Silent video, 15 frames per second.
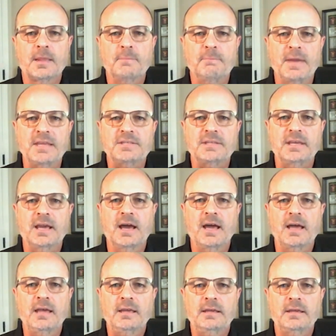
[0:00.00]
bass
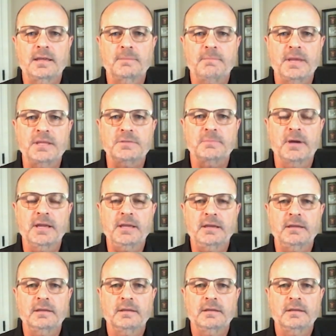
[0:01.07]
DI and bass mic,